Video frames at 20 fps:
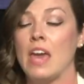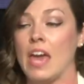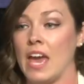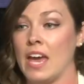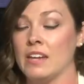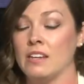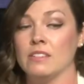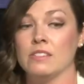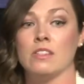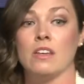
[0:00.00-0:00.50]

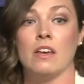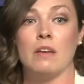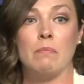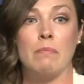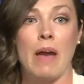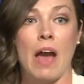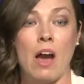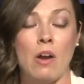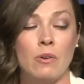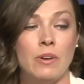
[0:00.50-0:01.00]
And it's
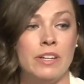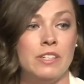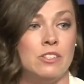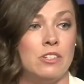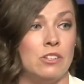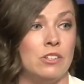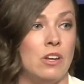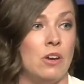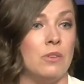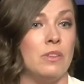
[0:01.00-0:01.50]
empowering
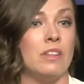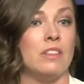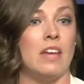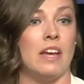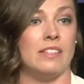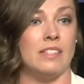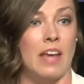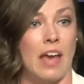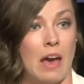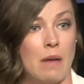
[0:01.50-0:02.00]
to know that
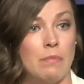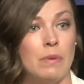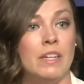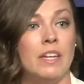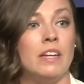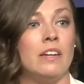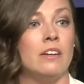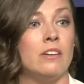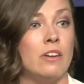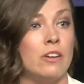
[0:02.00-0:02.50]
that's
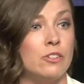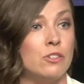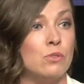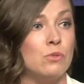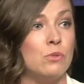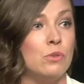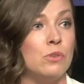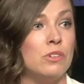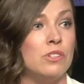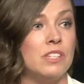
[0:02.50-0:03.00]
happening in our
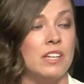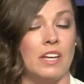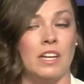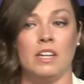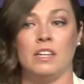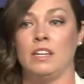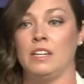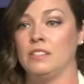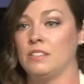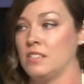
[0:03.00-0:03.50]
schools, and it
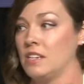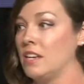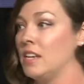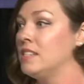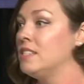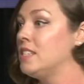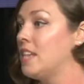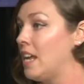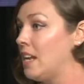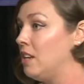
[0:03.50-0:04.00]
needs to
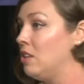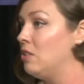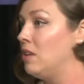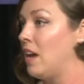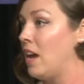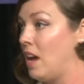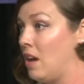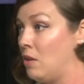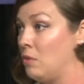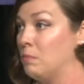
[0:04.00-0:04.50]
continue to
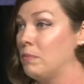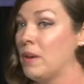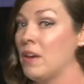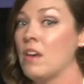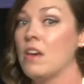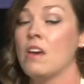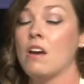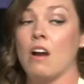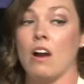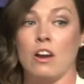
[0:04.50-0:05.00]
help
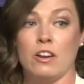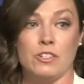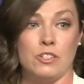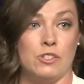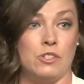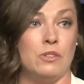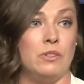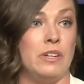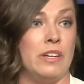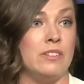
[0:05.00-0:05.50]
our
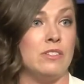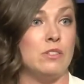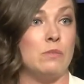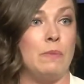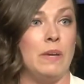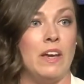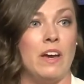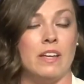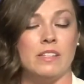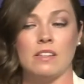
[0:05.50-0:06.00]
students,
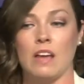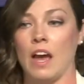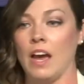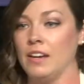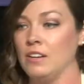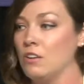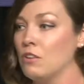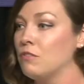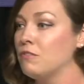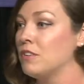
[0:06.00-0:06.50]
because I
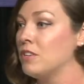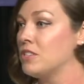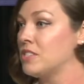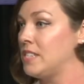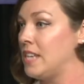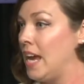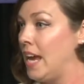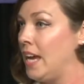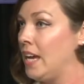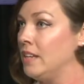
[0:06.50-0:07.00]
know
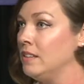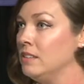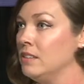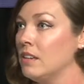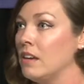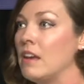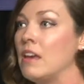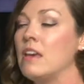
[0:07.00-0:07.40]
firsthand,